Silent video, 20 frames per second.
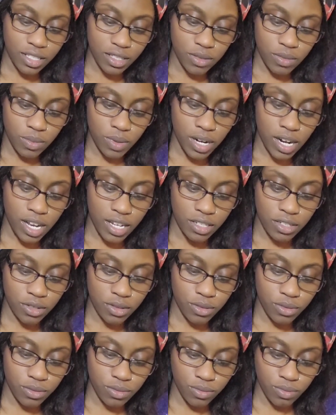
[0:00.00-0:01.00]
that's what
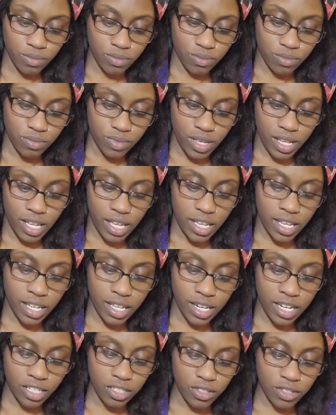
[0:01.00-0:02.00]
I do.
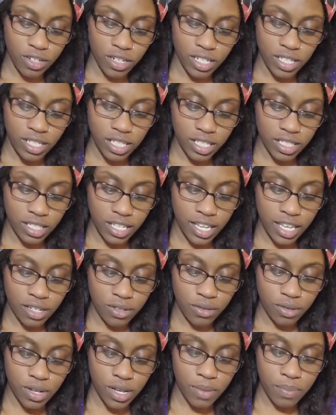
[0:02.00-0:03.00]
And I started this
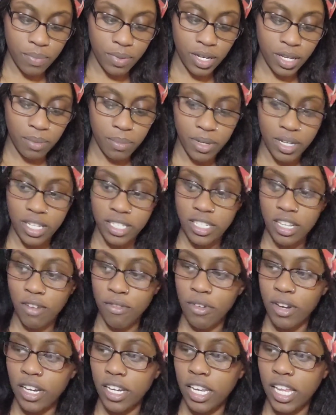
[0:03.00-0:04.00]
candle company
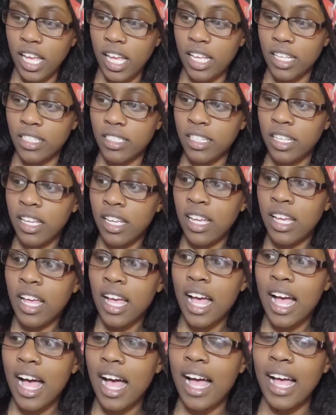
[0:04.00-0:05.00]
because I realized
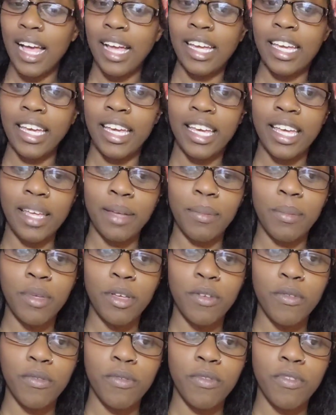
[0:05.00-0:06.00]
I
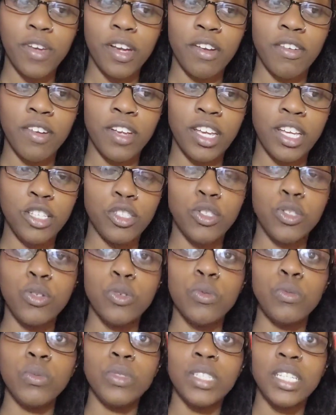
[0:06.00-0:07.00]
am very
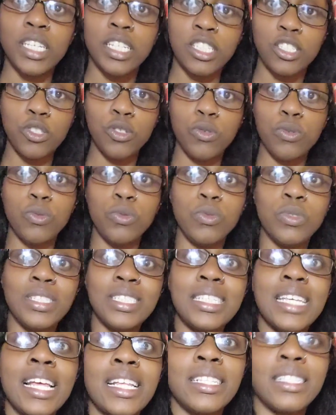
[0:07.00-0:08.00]
tuned into